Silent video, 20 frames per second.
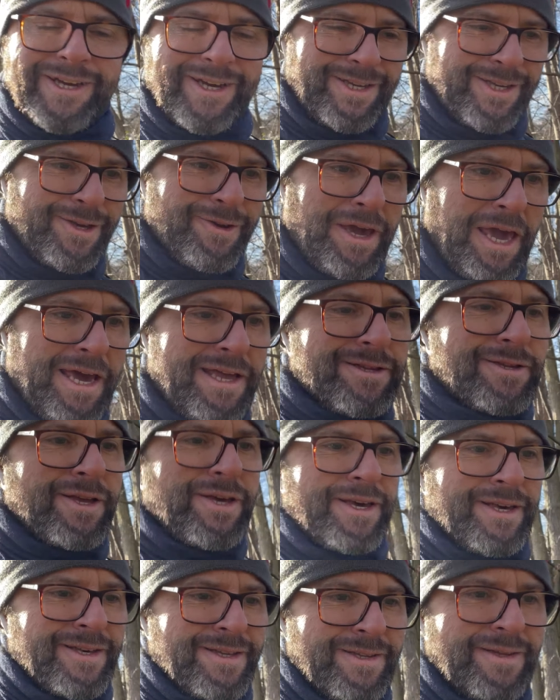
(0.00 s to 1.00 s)
You can
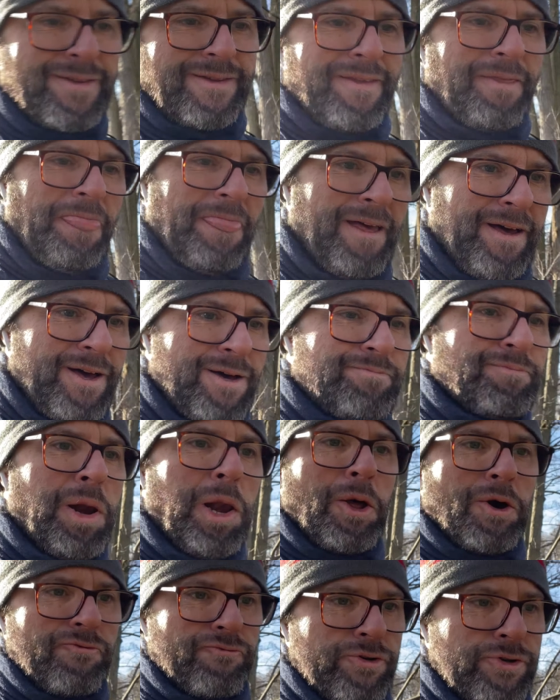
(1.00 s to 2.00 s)

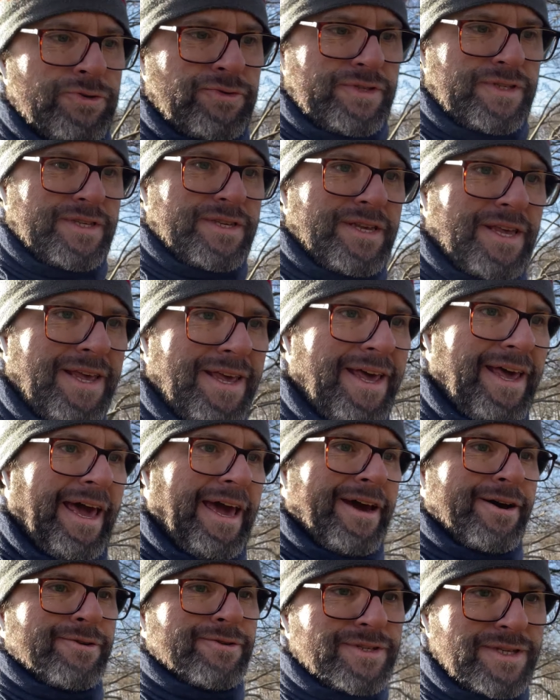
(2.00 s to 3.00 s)
plot routes
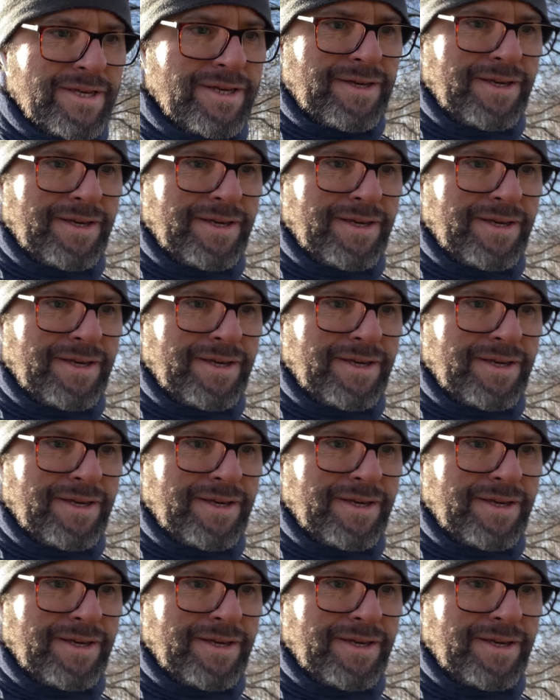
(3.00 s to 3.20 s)
out.